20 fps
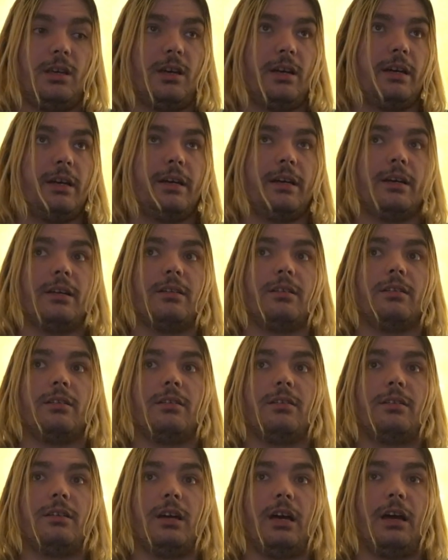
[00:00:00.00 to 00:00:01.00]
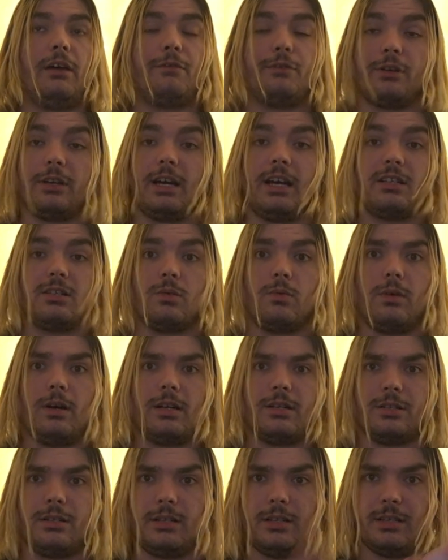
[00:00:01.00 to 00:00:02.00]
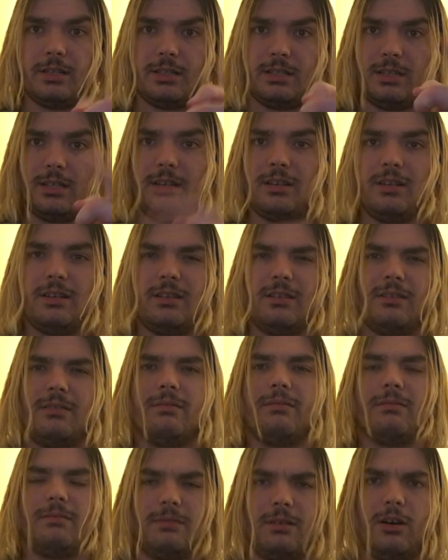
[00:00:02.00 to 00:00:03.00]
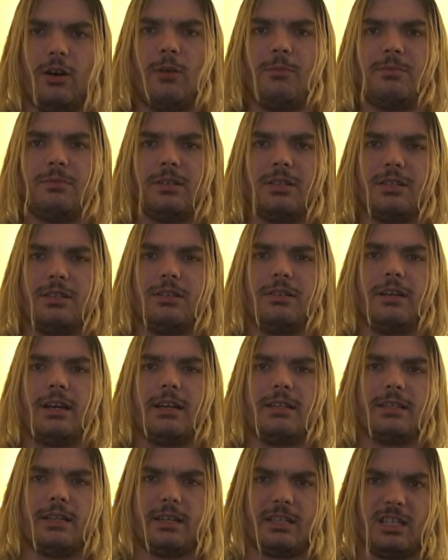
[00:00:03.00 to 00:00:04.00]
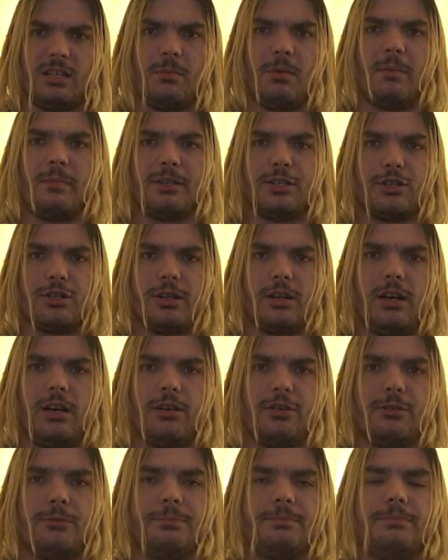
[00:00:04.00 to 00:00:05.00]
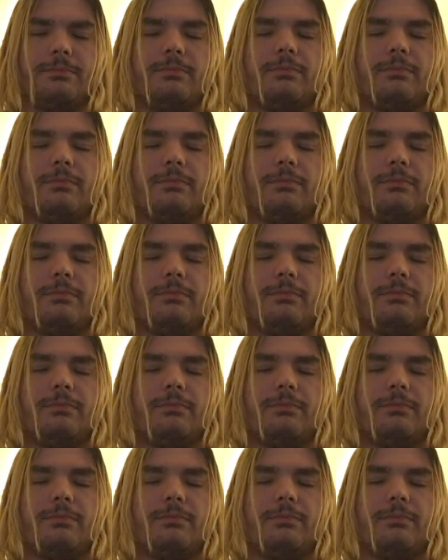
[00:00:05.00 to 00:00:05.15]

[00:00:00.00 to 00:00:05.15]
And if you guys are watching this, hope to see you guys next time I'm in Chicago.